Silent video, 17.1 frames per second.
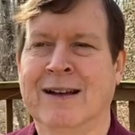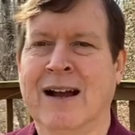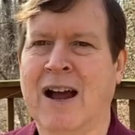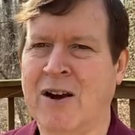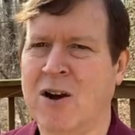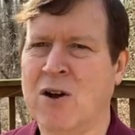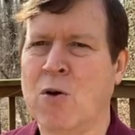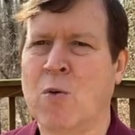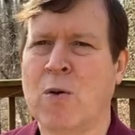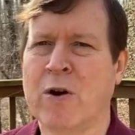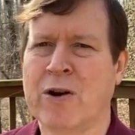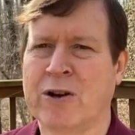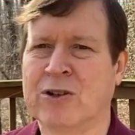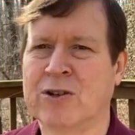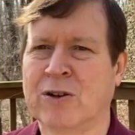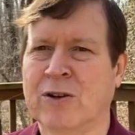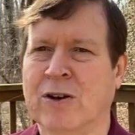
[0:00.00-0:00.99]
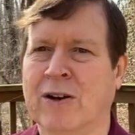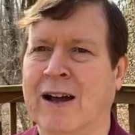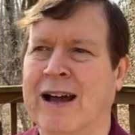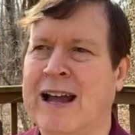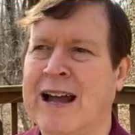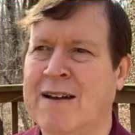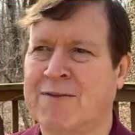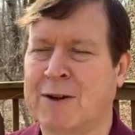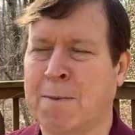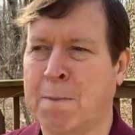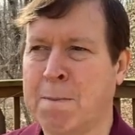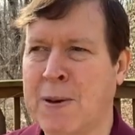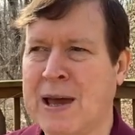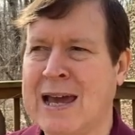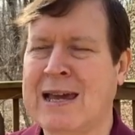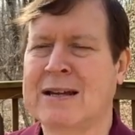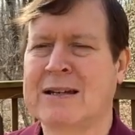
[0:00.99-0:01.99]
I know where to turn. I have to
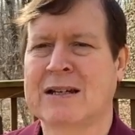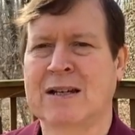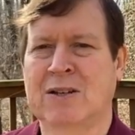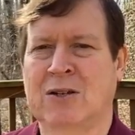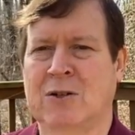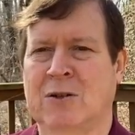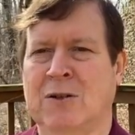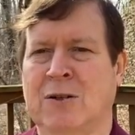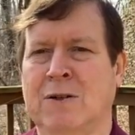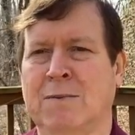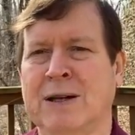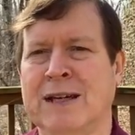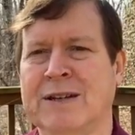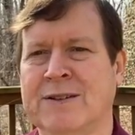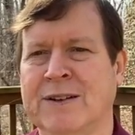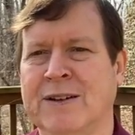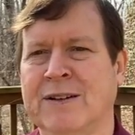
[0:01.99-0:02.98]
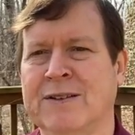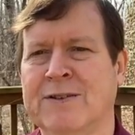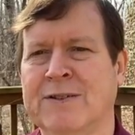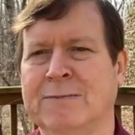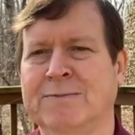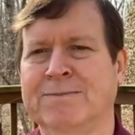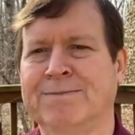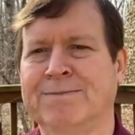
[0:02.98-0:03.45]
pay attention to the basics.